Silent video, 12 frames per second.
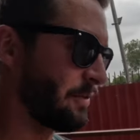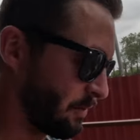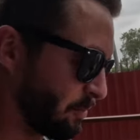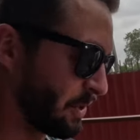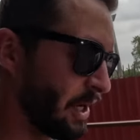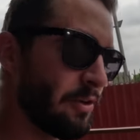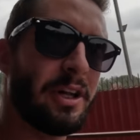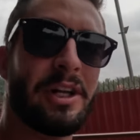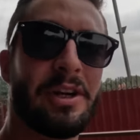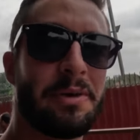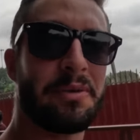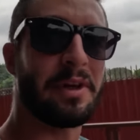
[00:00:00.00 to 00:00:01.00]
different, but I really
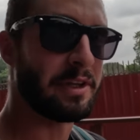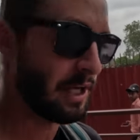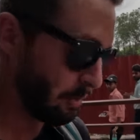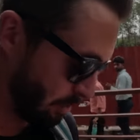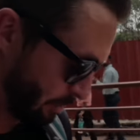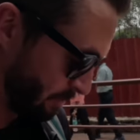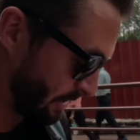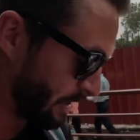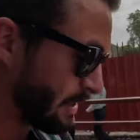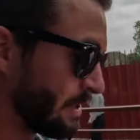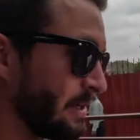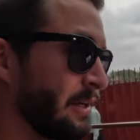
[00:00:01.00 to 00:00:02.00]
don't think they no, would be.
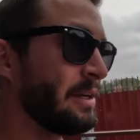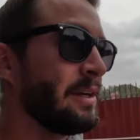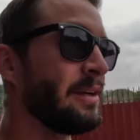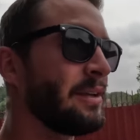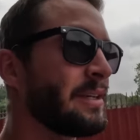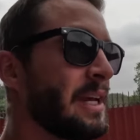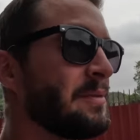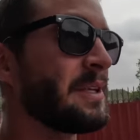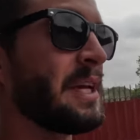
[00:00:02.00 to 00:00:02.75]
They same. Same,